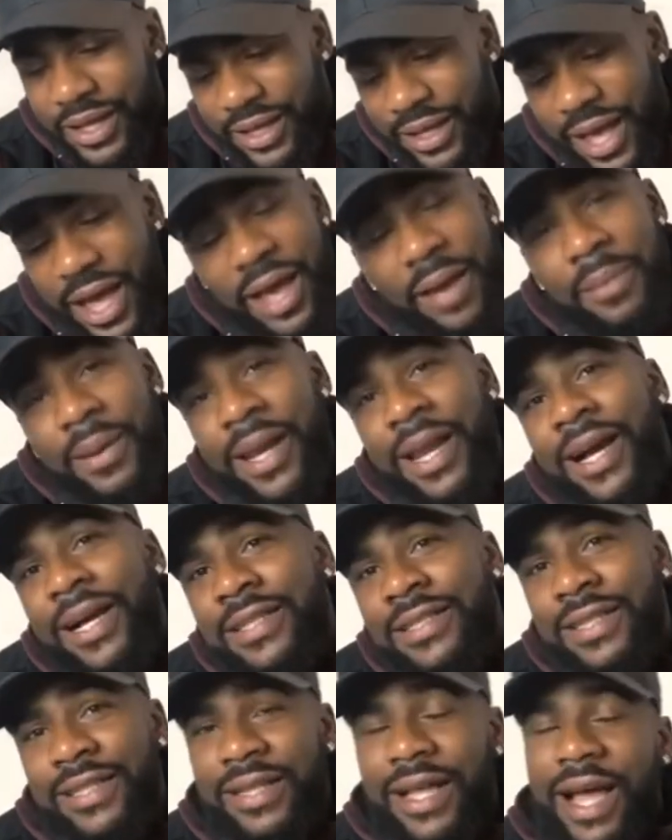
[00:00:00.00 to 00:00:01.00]
yeah, man, like I
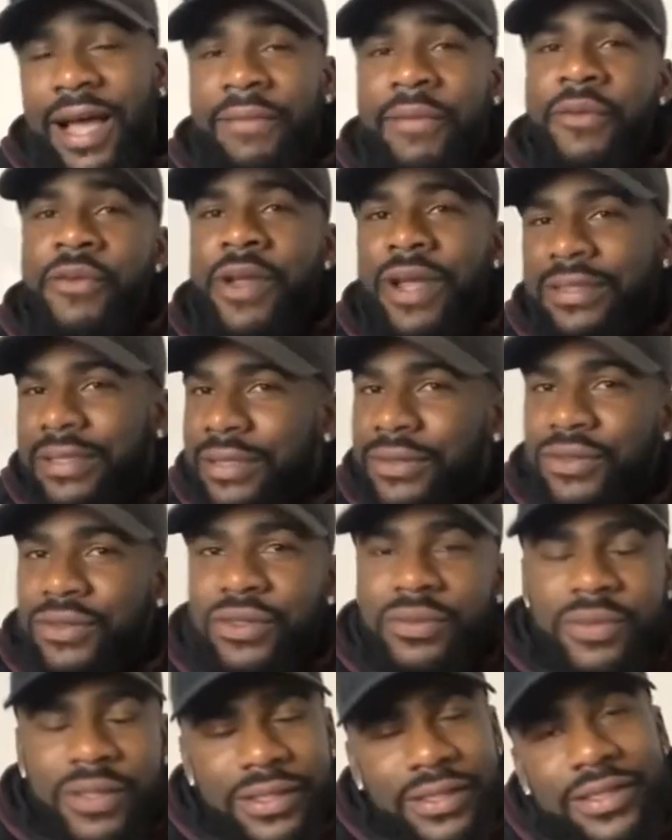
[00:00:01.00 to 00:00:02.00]
said, I haven't reacted
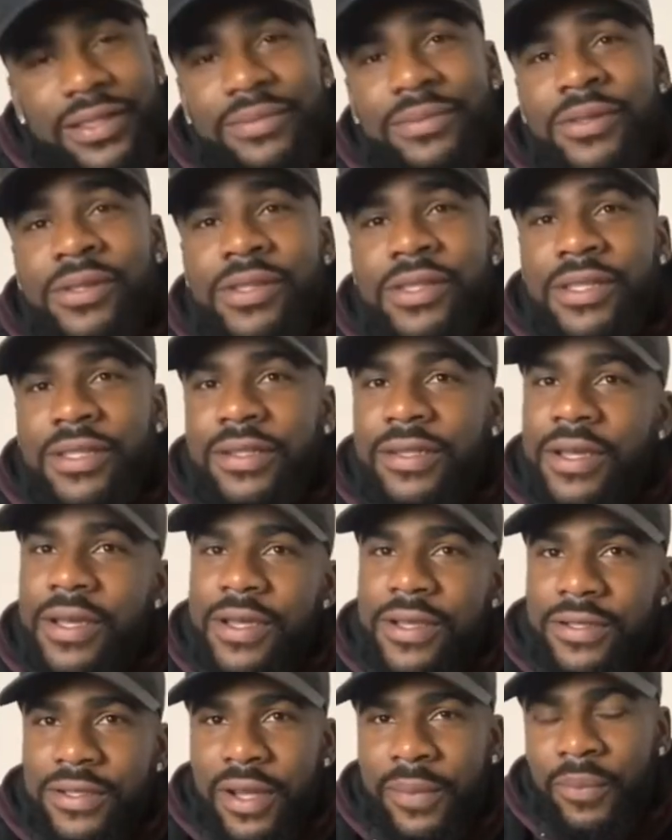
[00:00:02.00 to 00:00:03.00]
too much to the music,
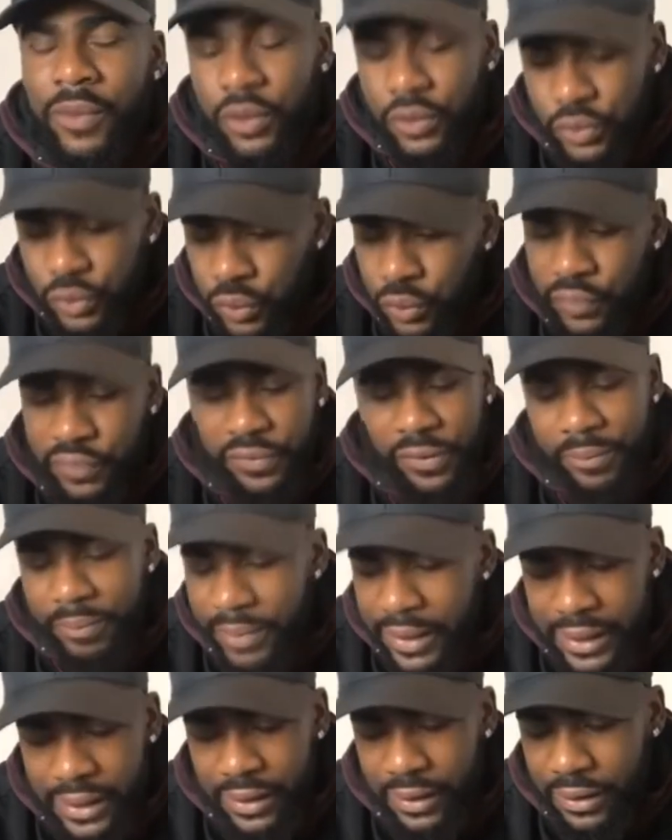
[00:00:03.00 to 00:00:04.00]
so I'm not too
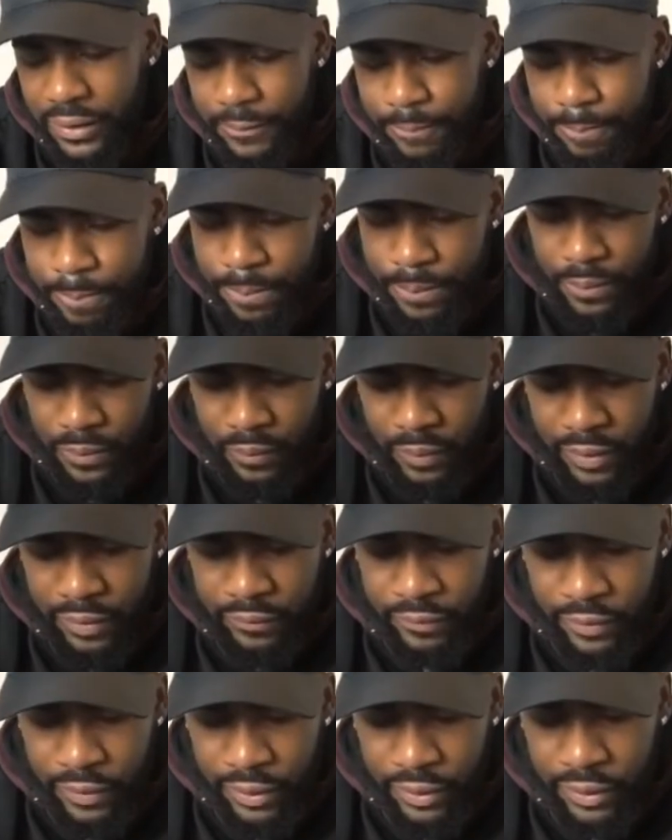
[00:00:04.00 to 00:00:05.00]
familiar
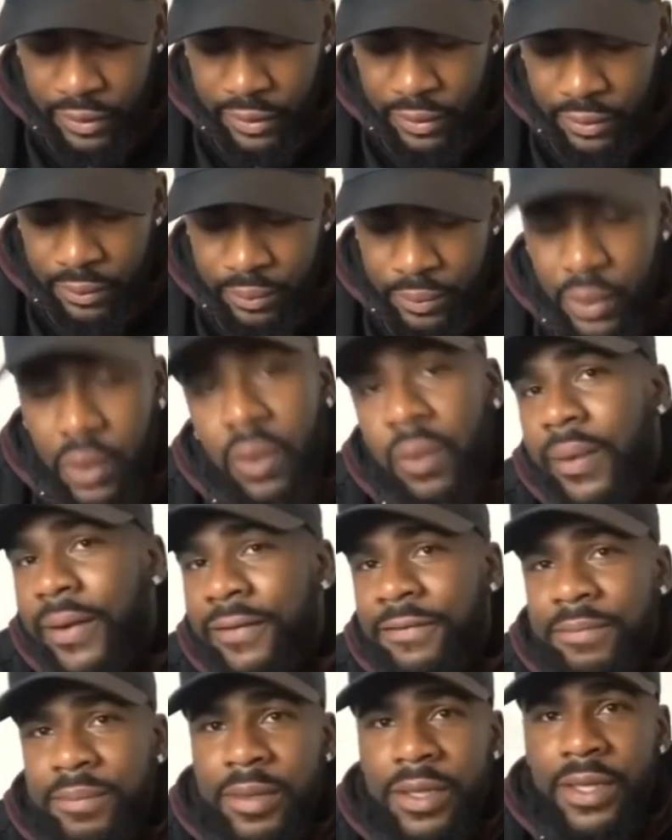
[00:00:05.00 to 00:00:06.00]
with um,
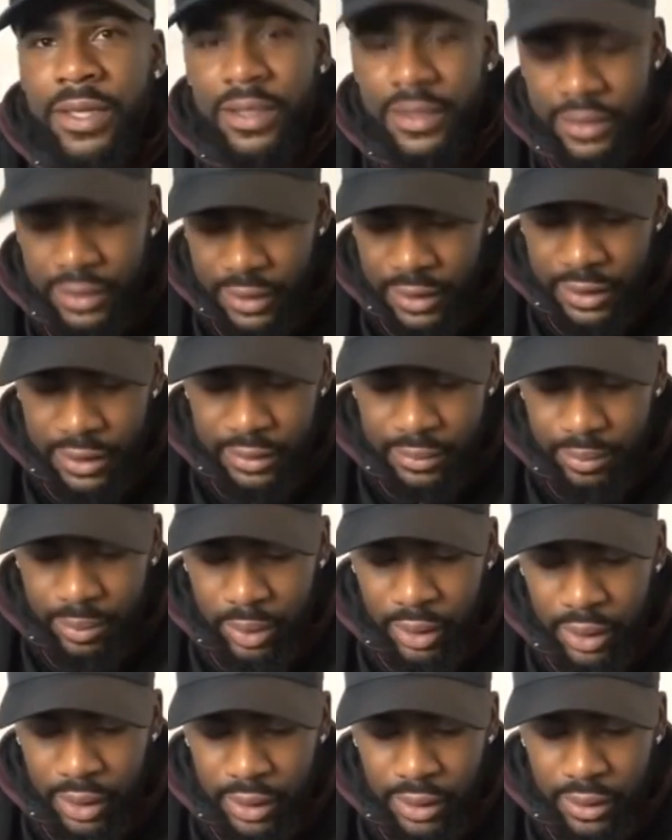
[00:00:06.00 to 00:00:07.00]
OFB.
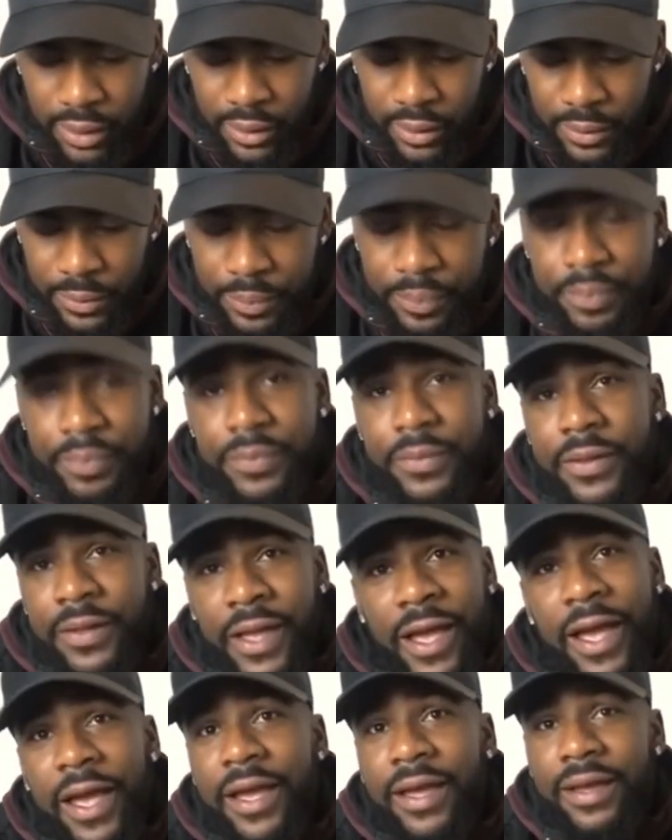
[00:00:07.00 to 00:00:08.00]
But um,
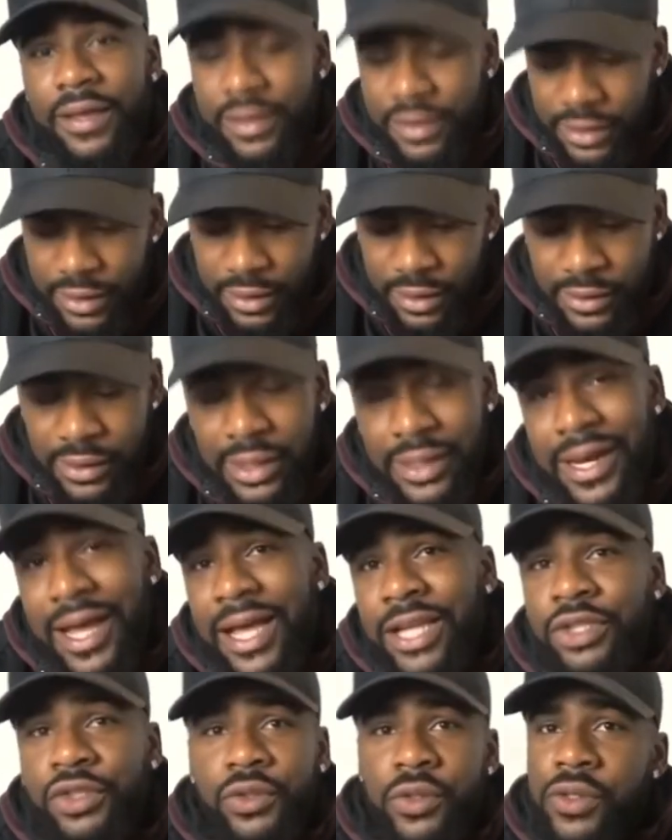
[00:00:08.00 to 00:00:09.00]
yeah, it was a
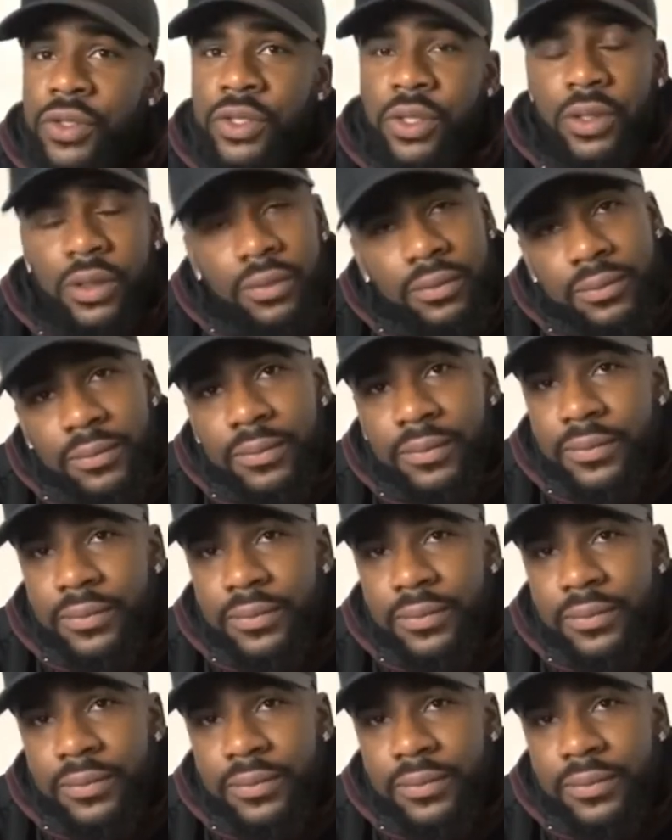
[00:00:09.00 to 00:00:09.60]
nice drill song,